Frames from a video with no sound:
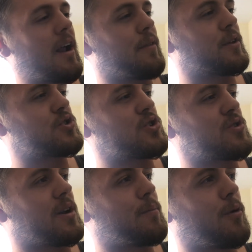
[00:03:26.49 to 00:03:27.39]
I don't think she's
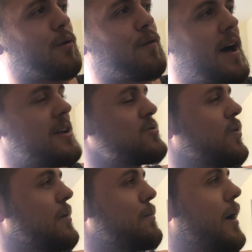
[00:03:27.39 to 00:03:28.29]
trying to pull a fast
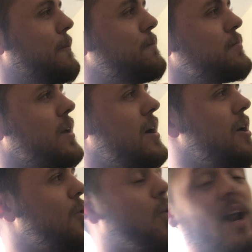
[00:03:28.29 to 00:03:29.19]
one, but
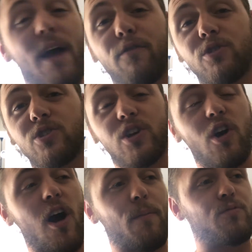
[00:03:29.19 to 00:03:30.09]
whatever. So the
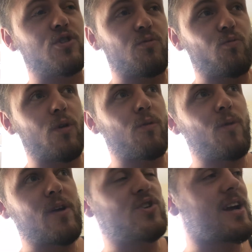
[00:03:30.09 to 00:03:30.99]
car,
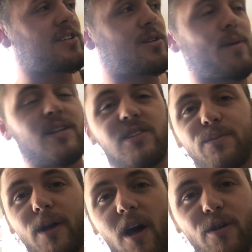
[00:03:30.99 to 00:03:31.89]
she estimates, has
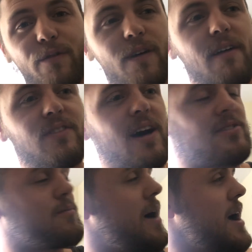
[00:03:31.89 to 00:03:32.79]
about
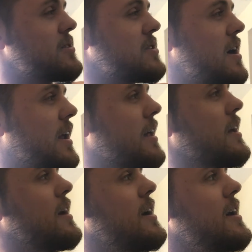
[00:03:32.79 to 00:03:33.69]
105,000 miles on it.
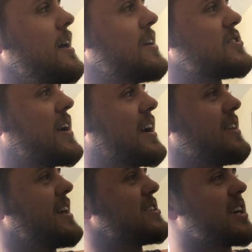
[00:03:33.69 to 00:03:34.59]
It's like
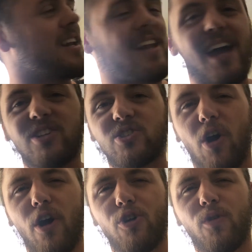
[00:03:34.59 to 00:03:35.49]
a nice
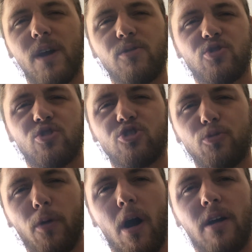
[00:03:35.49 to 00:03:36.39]
dark green, which are
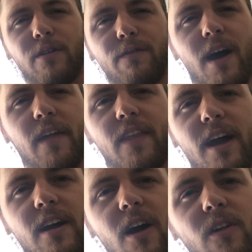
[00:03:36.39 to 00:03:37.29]
super hard to find
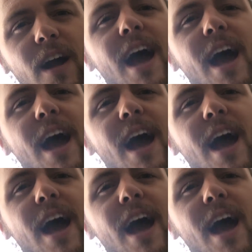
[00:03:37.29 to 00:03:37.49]
that color.